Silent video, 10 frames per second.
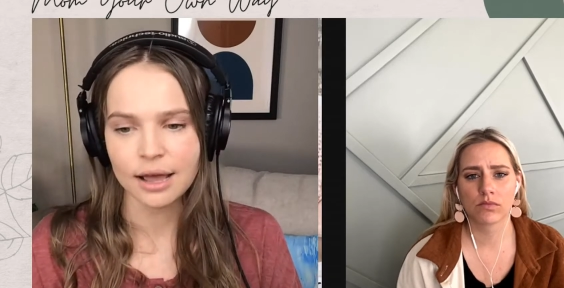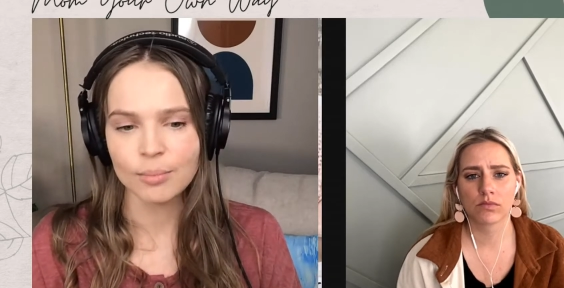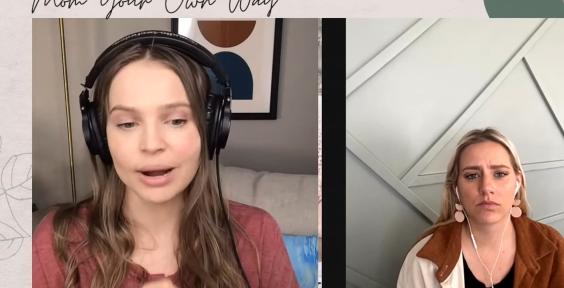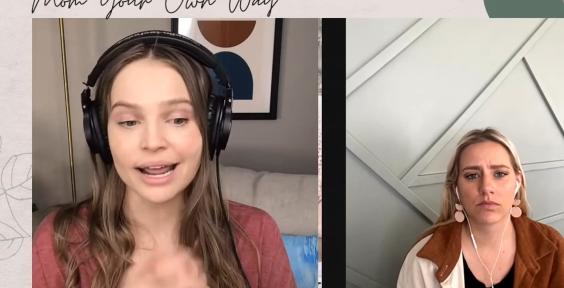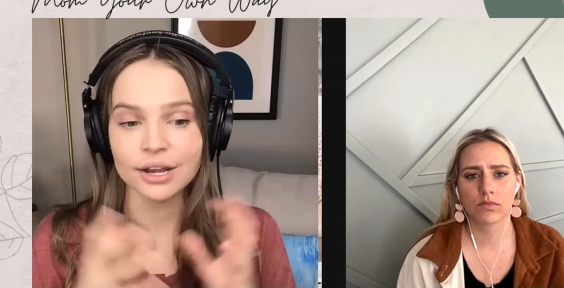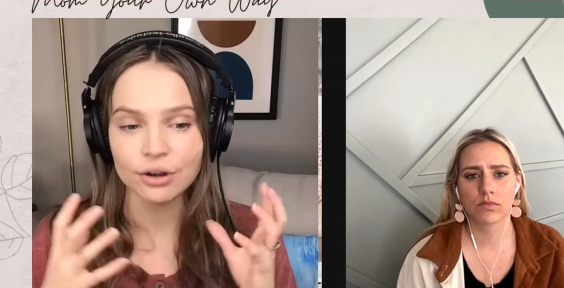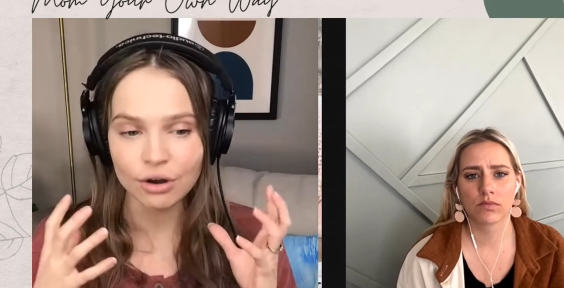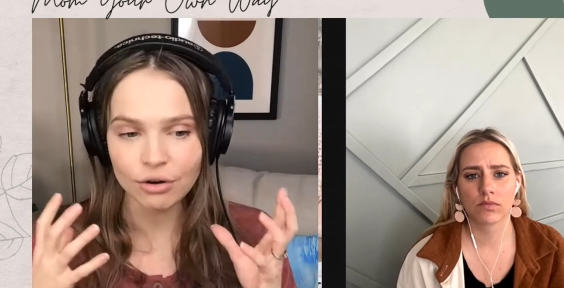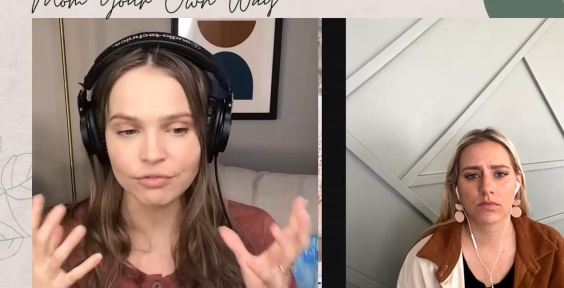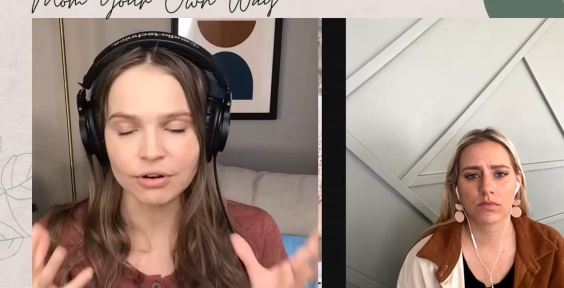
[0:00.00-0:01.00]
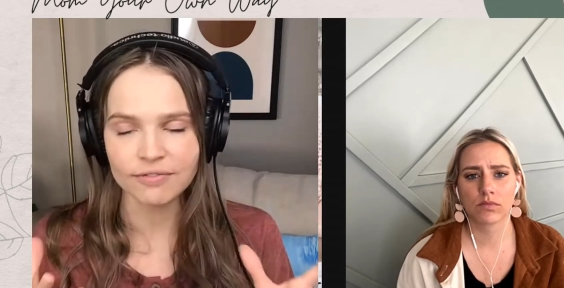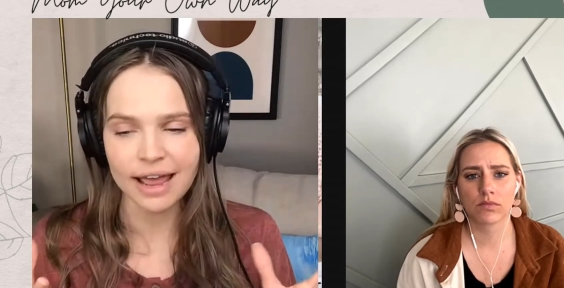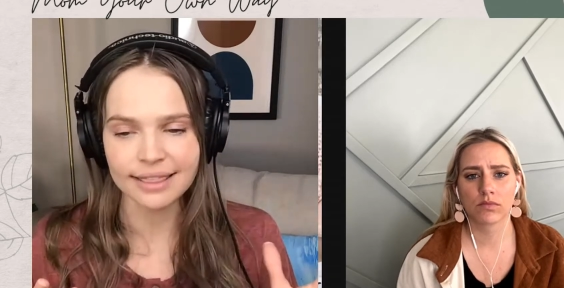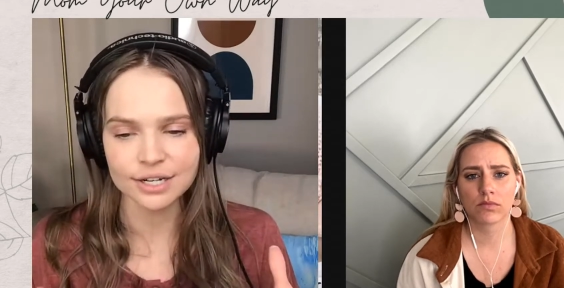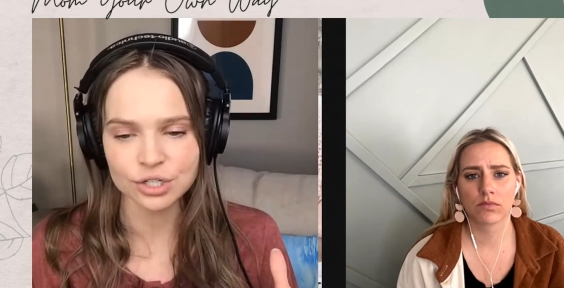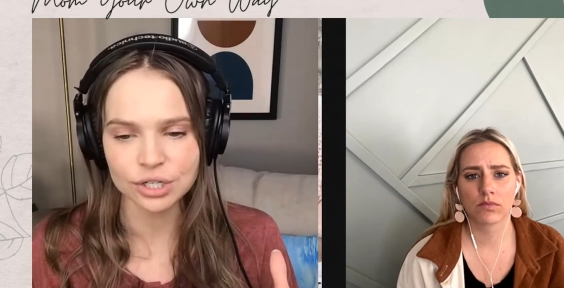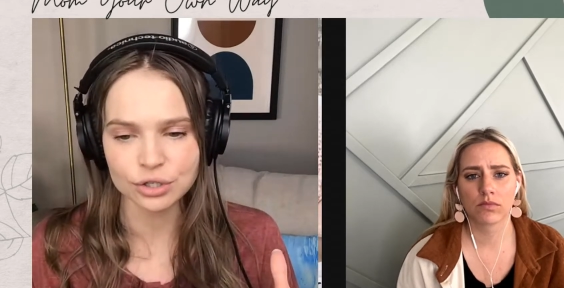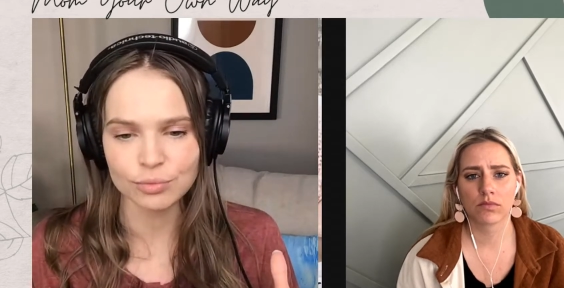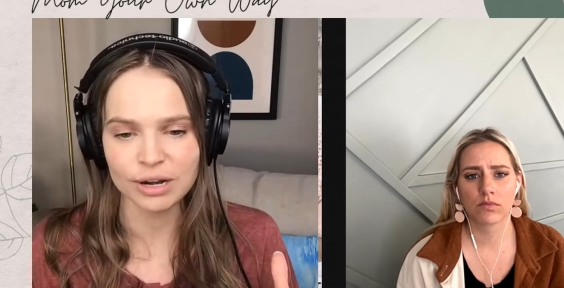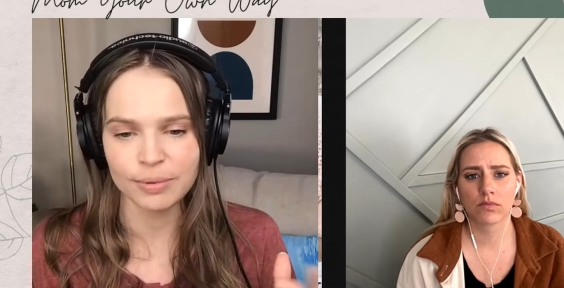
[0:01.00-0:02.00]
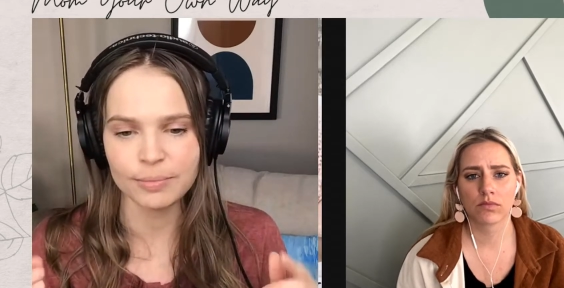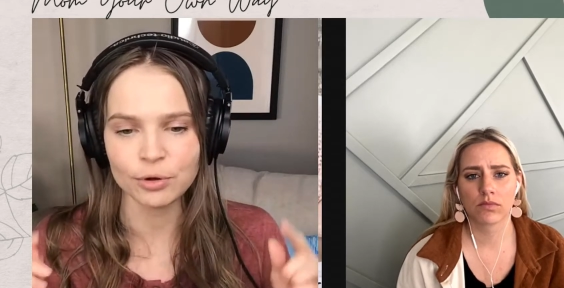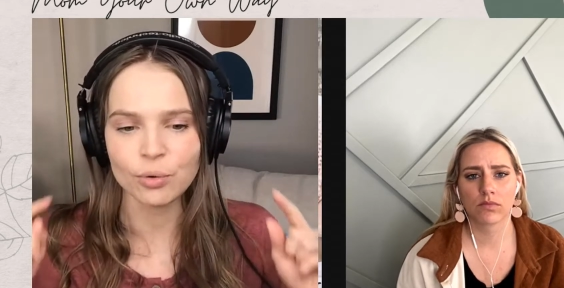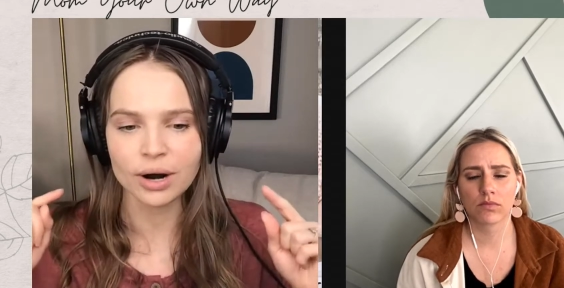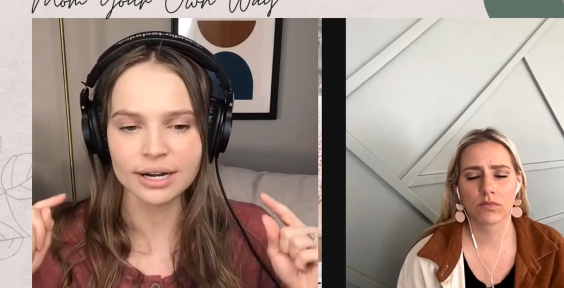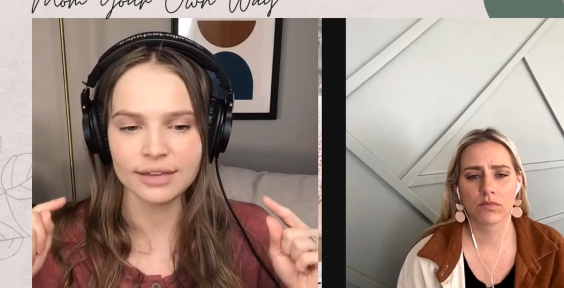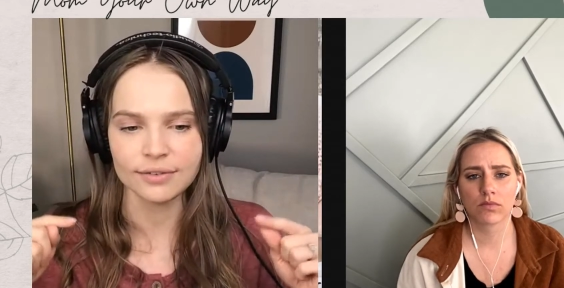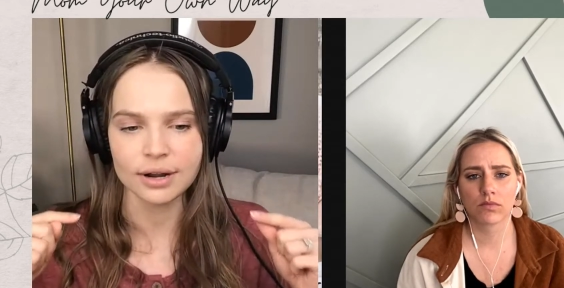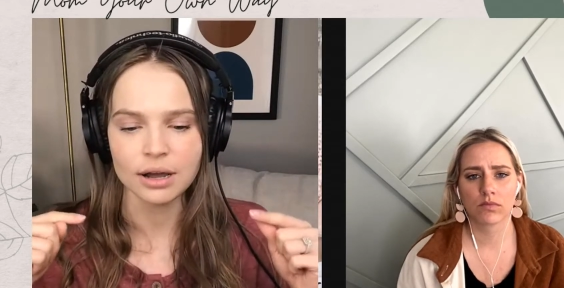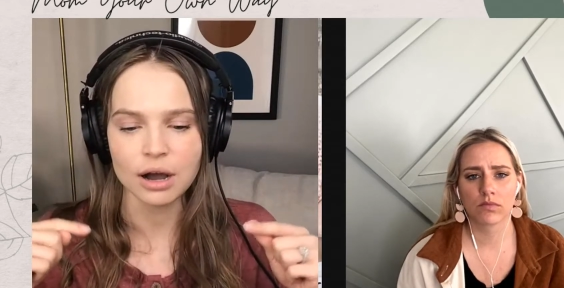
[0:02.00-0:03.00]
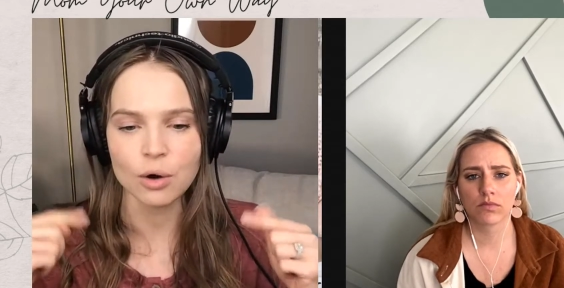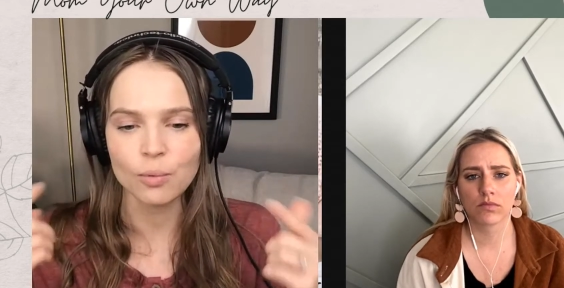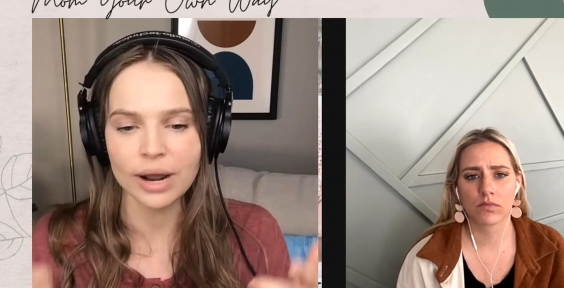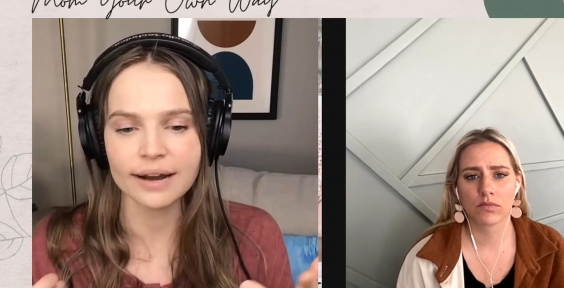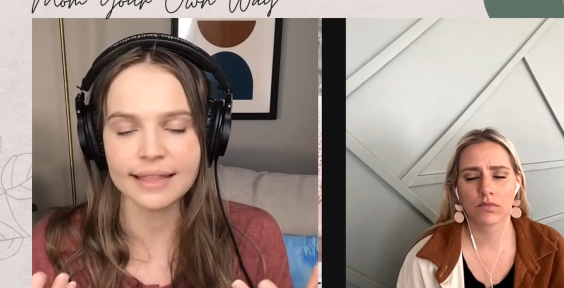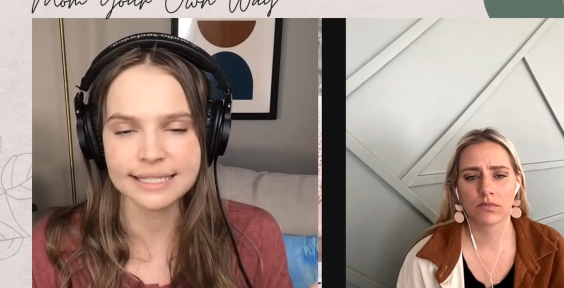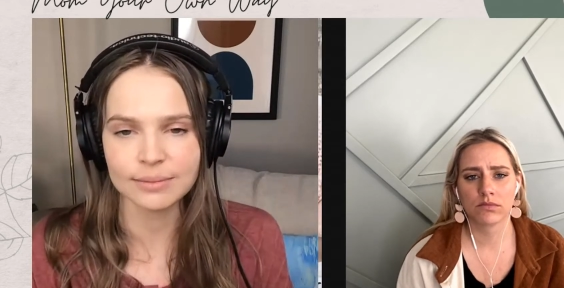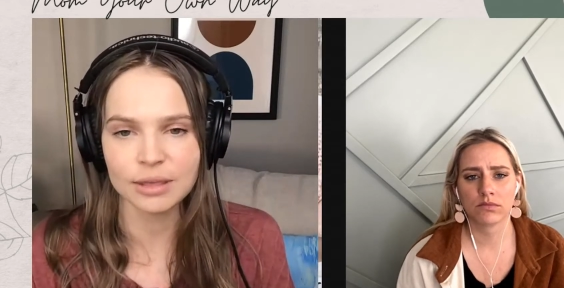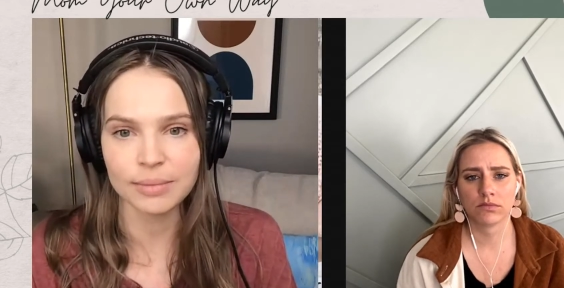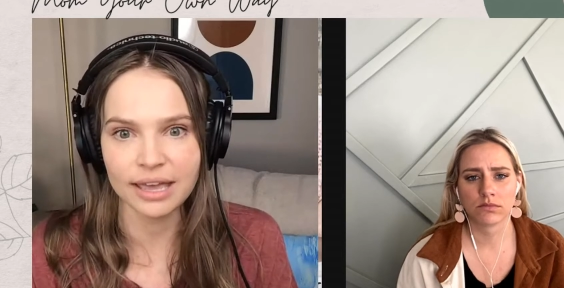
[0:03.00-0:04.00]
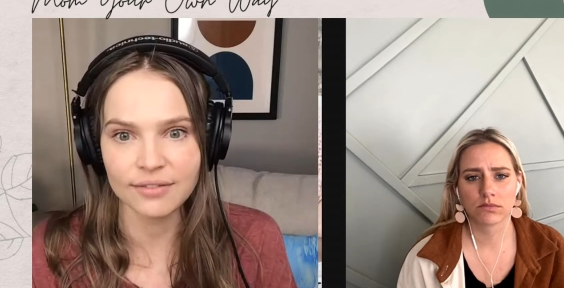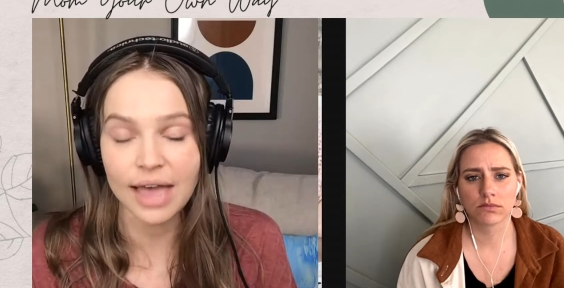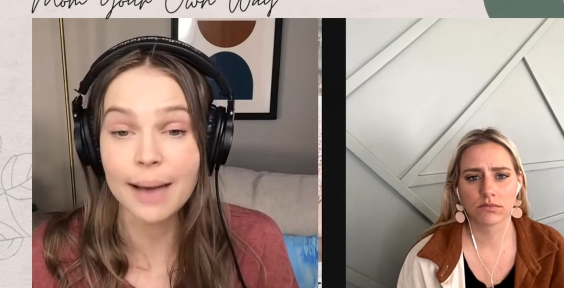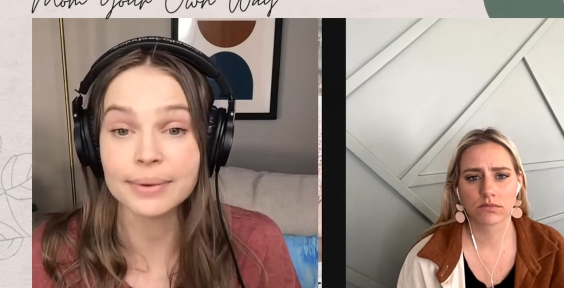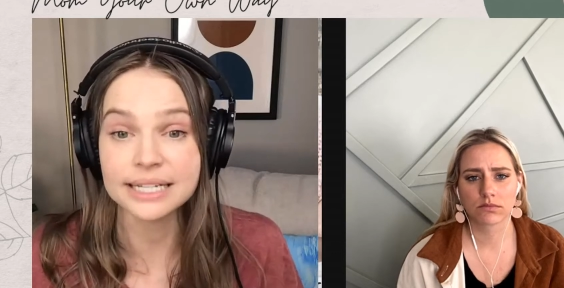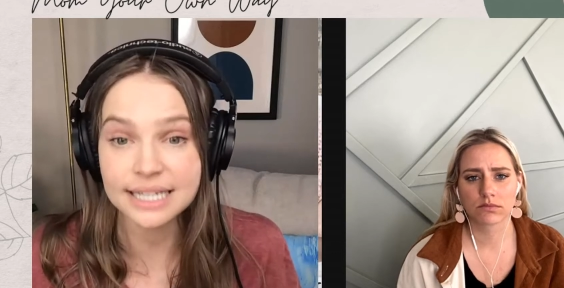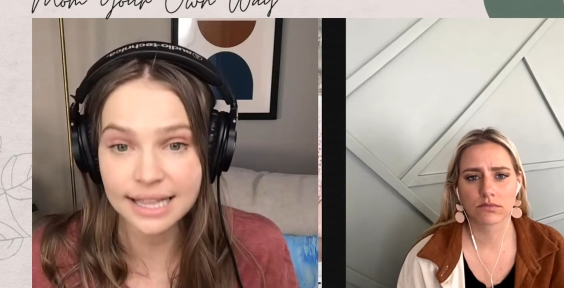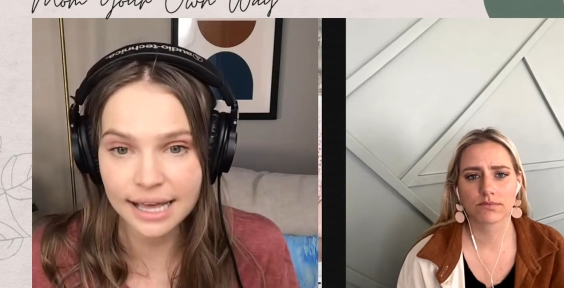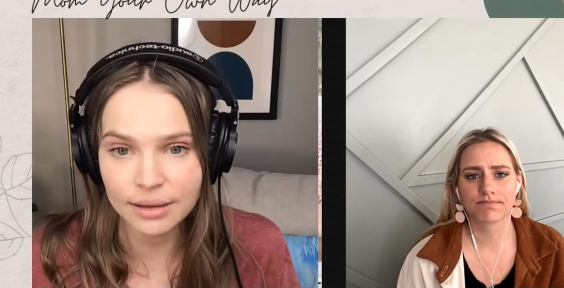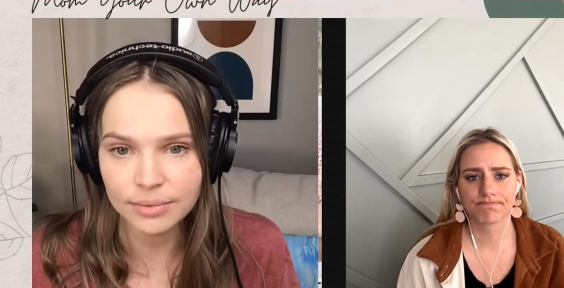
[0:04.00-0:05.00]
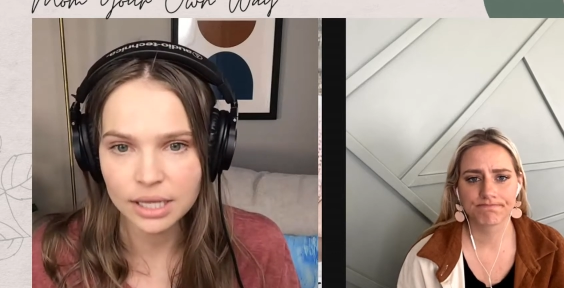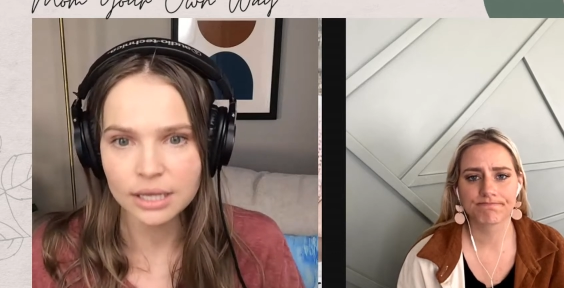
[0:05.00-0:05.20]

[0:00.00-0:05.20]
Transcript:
Speaker 1: But I know for a fact, there's still so many people who aren't even aware that something may have happened to them